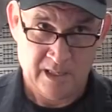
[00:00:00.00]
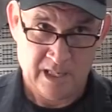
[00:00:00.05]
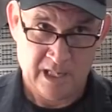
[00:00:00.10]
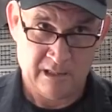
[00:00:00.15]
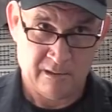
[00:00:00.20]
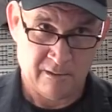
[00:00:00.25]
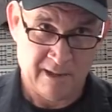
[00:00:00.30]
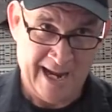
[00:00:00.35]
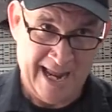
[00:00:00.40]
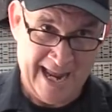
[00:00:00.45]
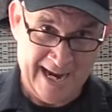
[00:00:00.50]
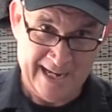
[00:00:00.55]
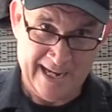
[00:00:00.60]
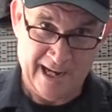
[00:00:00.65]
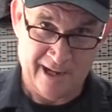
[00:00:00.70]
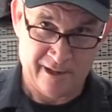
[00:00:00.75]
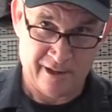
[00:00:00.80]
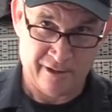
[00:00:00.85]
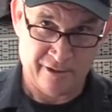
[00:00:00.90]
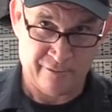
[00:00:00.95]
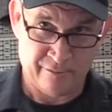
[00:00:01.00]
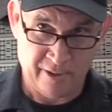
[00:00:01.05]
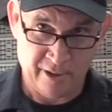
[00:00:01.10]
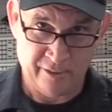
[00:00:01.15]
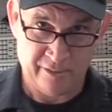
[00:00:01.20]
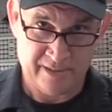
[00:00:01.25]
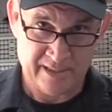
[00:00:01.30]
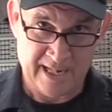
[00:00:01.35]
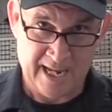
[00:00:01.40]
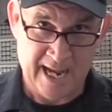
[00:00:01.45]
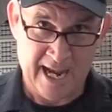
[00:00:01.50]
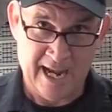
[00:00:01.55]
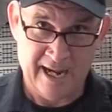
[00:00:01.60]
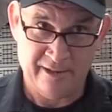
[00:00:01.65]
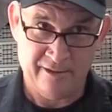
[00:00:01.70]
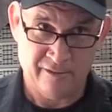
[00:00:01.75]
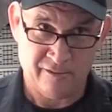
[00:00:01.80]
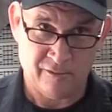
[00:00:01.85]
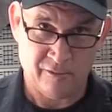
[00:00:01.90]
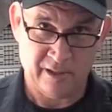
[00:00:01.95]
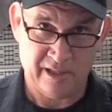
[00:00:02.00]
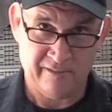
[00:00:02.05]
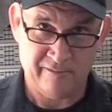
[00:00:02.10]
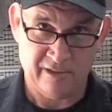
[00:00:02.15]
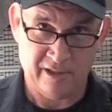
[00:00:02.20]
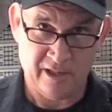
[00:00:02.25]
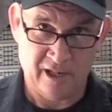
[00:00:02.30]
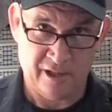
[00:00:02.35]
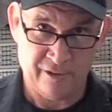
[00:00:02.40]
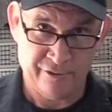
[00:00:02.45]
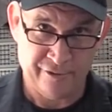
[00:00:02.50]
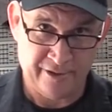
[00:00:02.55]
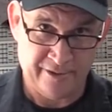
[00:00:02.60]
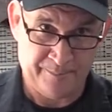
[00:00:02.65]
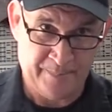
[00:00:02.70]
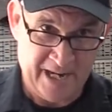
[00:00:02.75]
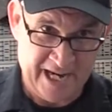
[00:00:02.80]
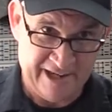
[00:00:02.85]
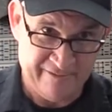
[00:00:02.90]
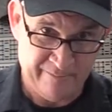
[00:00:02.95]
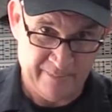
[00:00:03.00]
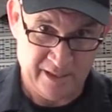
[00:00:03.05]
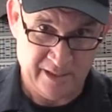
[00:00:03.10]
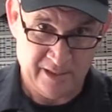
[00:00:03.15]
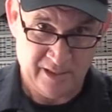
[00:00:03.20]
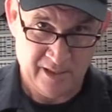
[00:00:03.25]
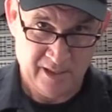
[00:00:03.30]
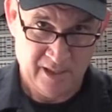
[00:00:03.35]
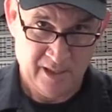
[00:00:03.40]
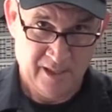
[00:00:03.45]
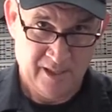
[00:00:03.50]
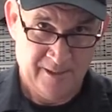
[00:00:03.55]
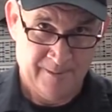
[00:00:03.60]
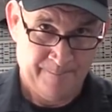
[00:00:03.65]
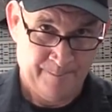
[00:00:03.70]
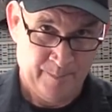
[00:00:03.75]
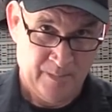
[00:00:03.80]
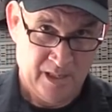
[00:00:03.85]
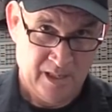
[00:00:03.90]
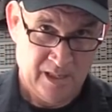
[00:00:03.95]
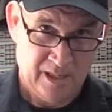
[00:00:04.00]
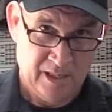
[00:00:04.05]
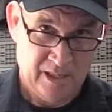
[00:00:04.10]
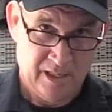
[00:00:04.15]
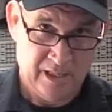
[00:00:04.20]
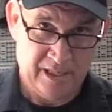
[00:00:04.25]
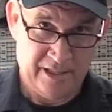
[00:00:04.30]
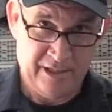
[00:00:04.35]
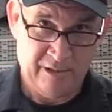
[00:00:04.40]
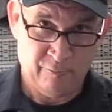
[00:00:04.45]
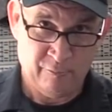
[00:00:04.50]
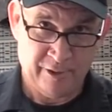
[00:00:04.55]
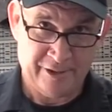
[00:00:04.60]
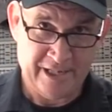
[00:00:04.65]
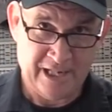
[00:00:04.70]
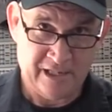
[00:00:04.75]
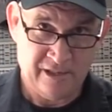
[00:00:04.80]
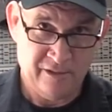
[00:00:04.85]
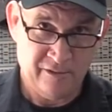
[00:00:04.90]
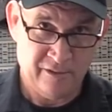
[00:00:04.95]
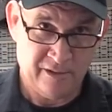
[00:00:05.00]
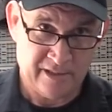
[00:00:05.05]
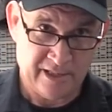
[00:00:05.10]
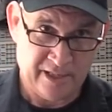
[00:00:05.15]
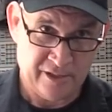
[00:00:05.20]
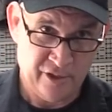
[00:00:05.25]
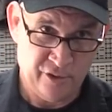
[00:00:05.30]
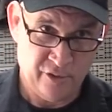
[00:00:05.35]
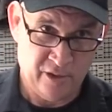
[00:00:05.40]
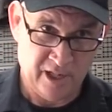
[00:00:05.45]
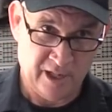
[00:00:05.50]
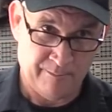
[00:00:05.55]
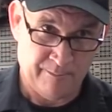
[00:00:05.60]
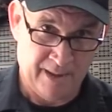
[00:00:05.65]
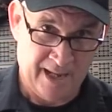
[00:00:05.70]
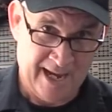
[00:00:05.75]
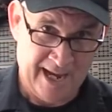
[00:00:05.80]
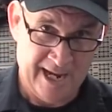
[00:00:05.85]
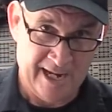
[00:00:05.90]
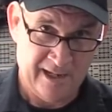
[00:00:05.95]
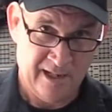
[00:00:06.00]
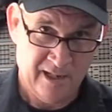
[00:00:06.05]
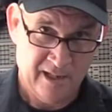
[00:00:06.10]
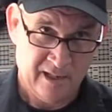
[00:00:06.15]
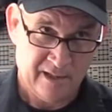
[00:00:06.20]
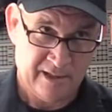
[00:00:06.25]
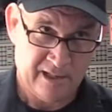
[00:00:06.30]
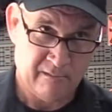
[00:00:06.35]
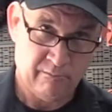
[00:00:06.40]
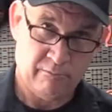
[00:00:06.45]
either hang out on the roadside or even under the pavement. And then what they do is, as you come by, they